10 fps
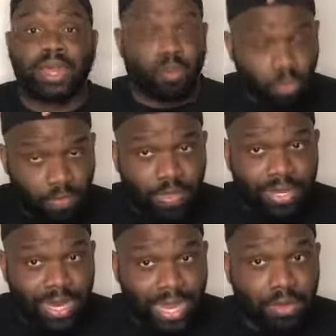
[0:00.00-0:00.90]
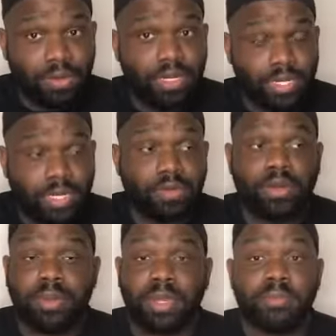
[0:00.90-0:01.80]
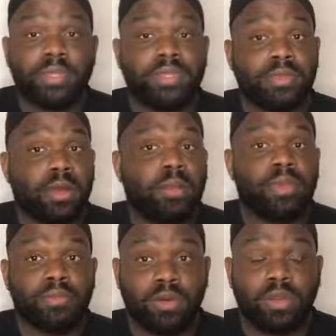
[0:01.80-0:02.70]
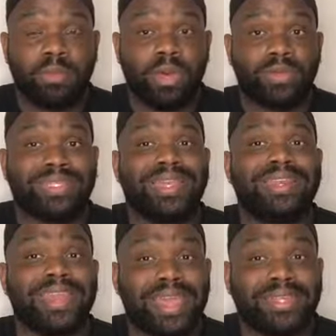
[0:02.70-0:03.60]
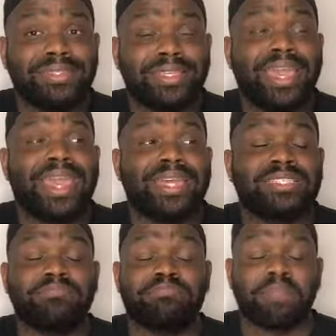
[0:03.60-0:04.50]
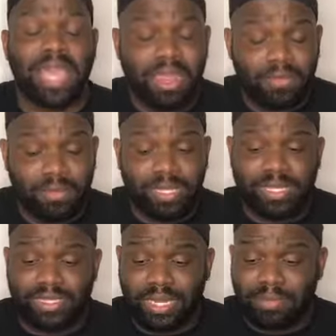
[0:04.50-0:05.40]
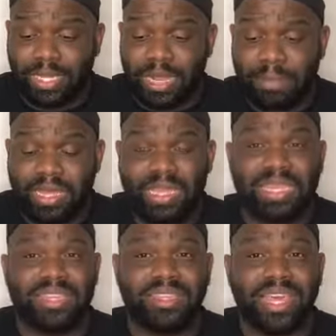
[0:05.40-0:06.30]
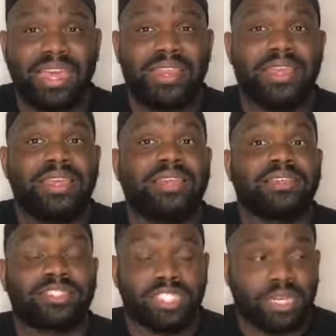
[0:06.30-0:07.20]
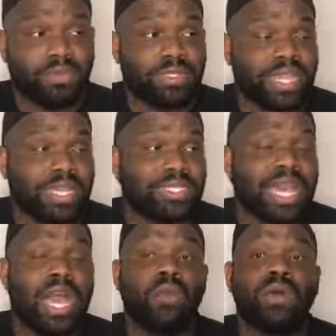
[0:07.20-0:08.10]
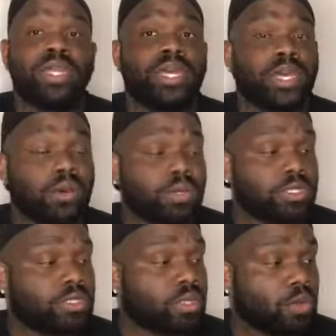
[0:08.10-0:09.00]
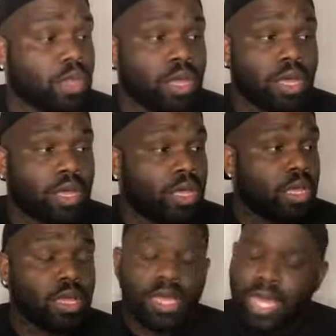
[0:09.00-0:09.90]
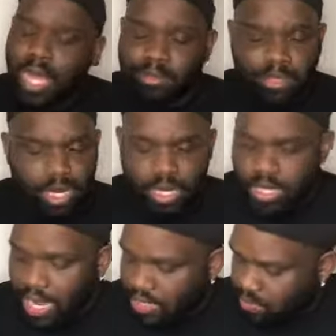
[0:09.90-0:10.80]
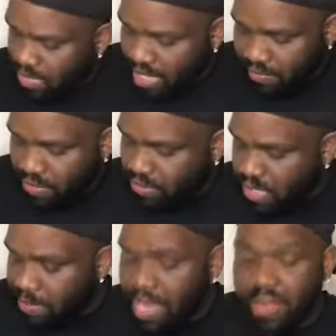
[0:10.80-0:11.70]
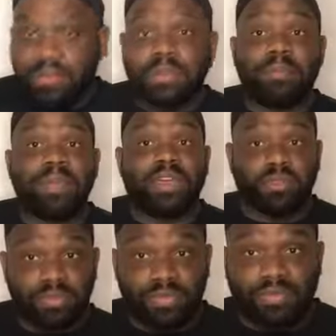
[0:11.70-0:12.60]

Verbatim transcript: now, the one thing that I did agree about her, being, them all being vocal about was that nasty ass bathroom that they stopped at. I'm like, that shit was nasty. I would have held it so long. I'm sorry, I just would not have used that bathroom. That bathroom was